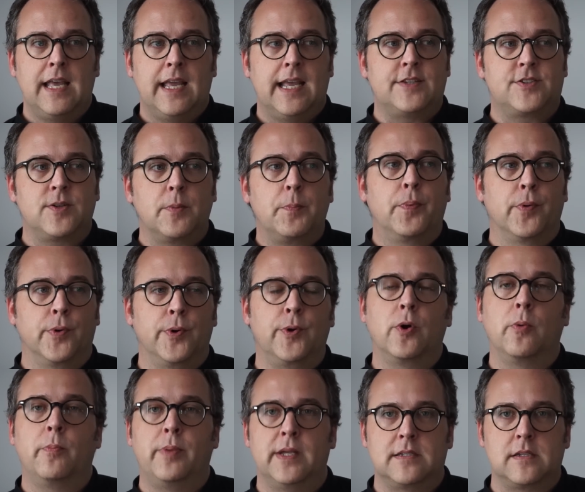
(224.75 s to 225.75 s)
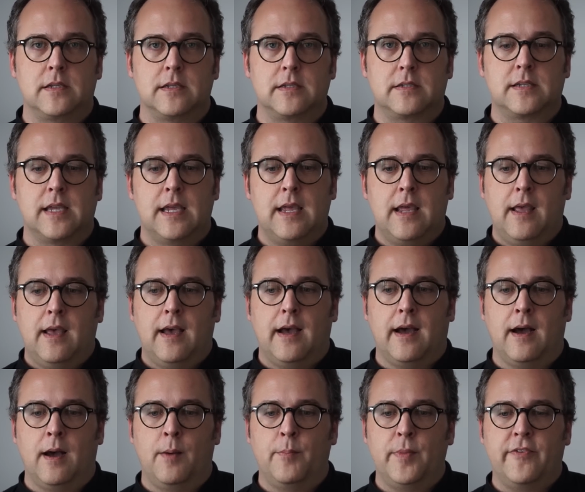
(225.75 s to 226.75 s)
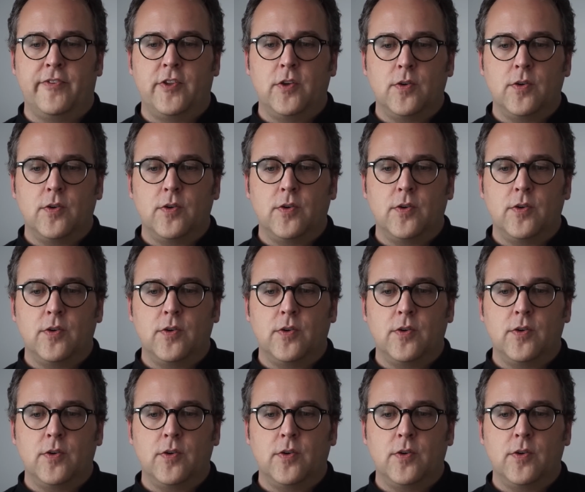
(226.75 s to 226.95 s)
It's a brutal business. If